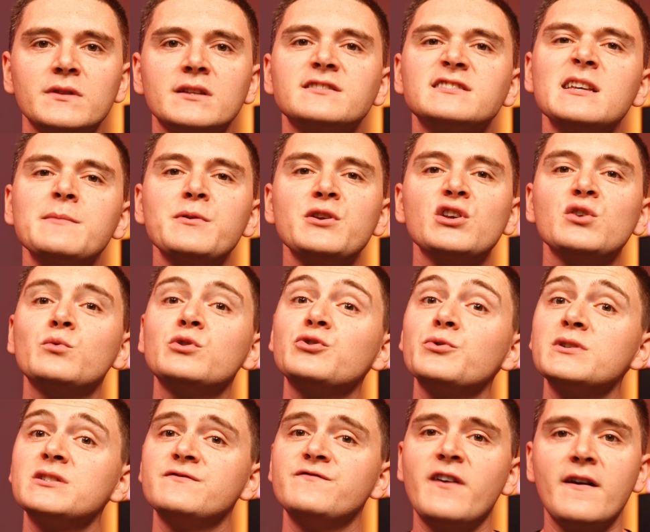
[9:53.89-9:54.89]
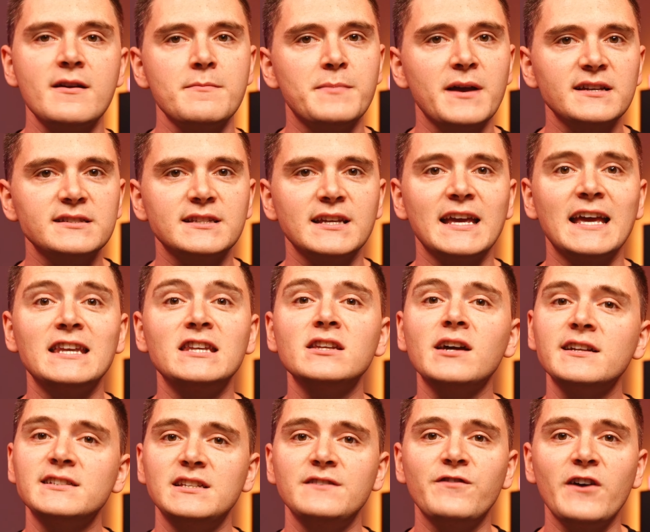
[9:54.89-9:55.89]
the CPU will do its very best to hit
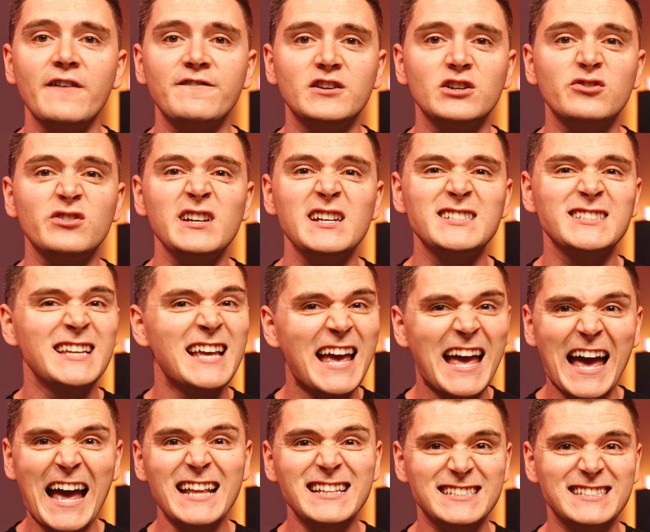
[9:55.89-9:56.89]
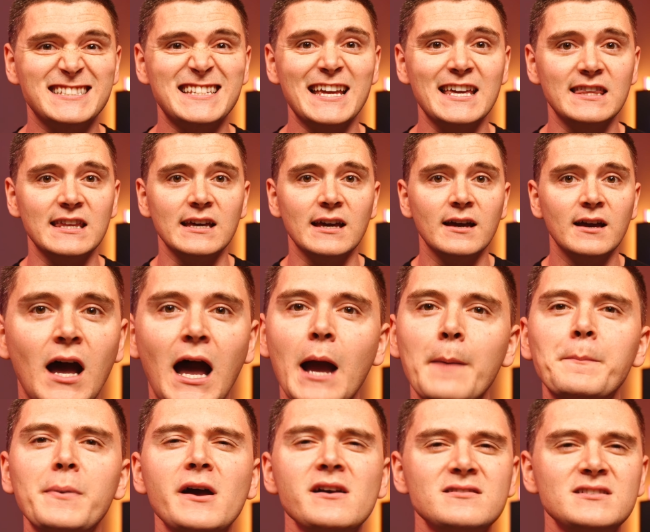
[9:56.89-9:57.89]
95 degrees and stay there. I
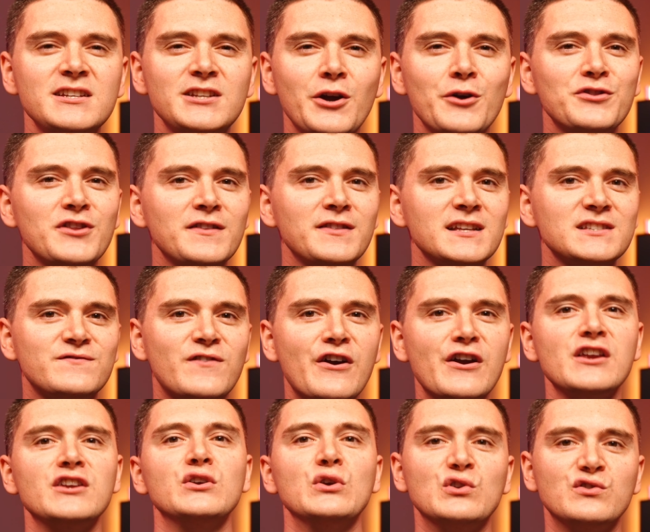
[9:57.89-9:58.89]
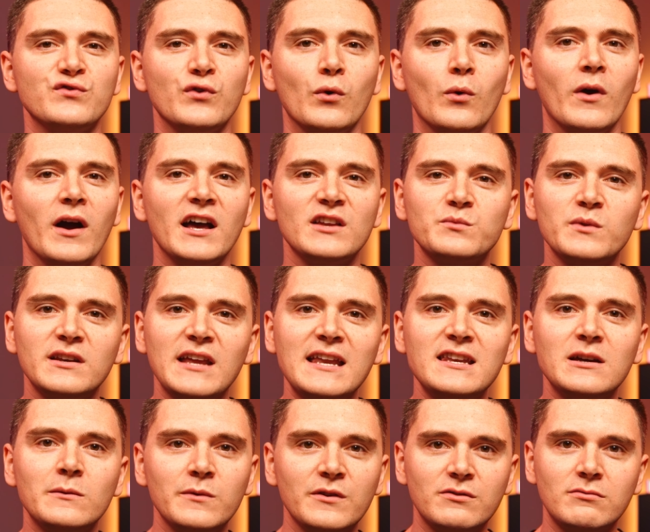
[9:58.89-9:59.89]
personally don't think this very useful, as we'd
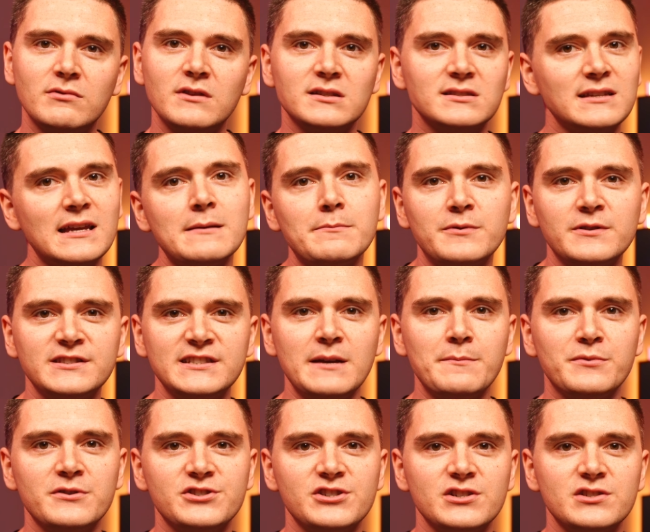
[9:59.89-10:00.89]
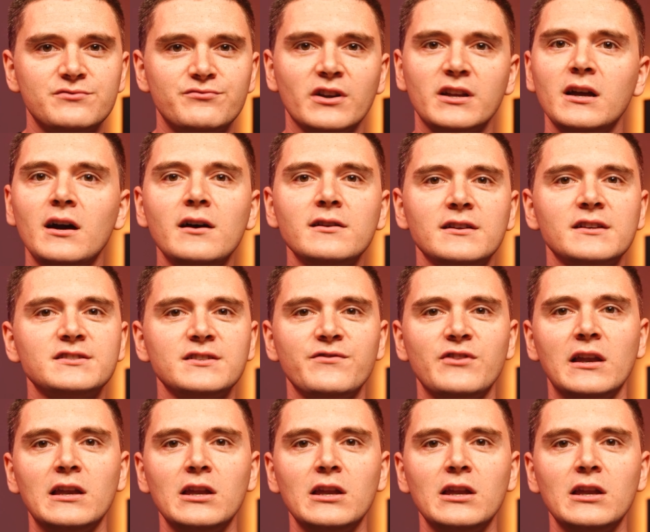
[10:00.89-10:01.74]
end up with the same temperatures regardless of the